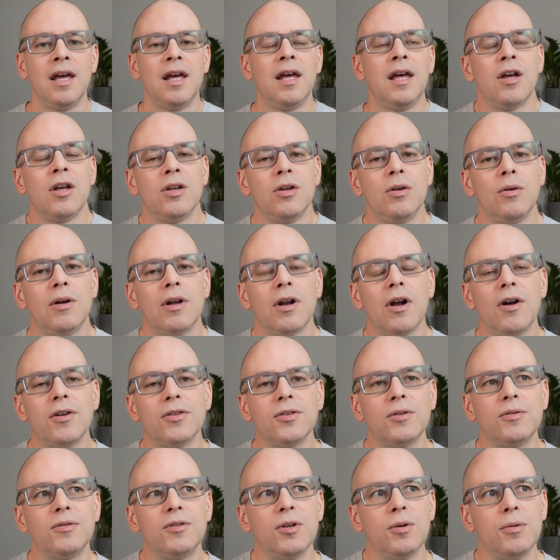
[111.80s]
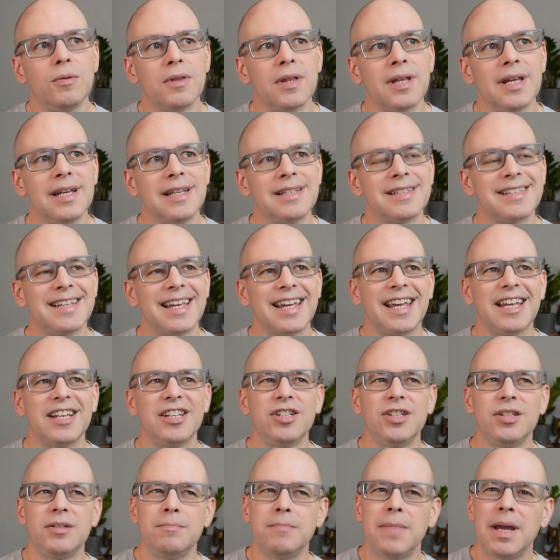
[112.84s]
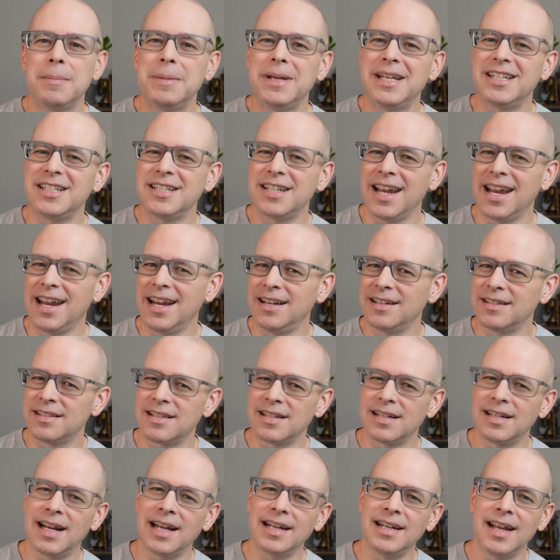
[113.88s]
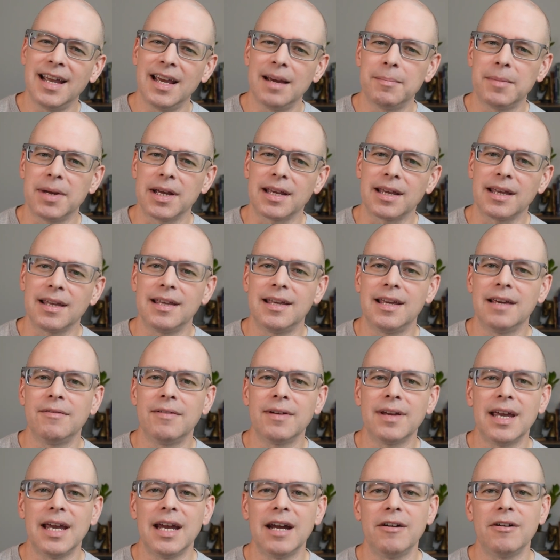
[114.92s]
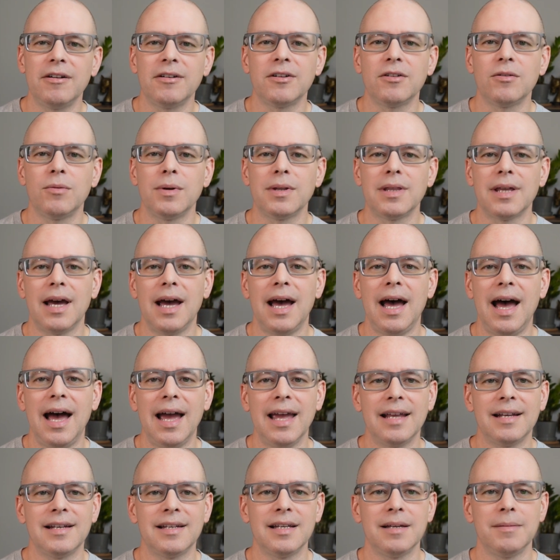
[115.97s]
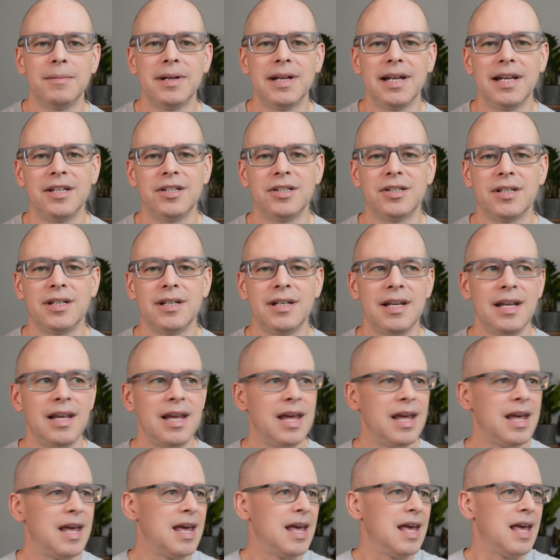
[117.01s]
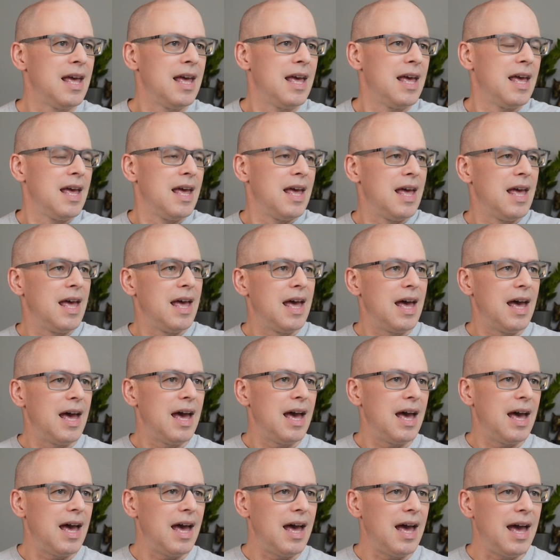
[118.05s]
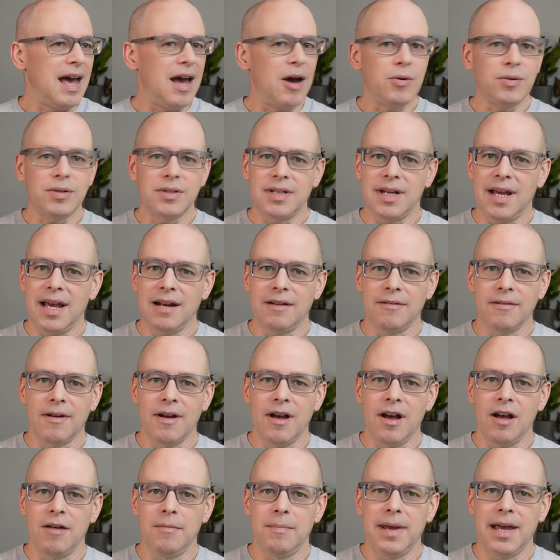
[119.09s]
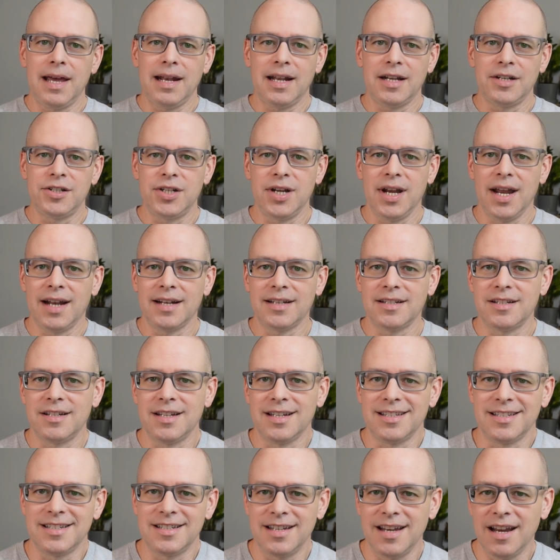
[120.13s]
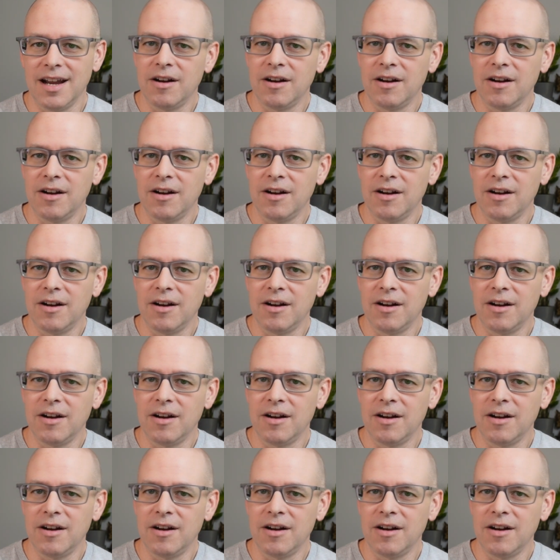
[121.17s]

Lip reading: You could also do things like maybe change the dynamic, give a character with a high intimidation outside of combat a chance to stare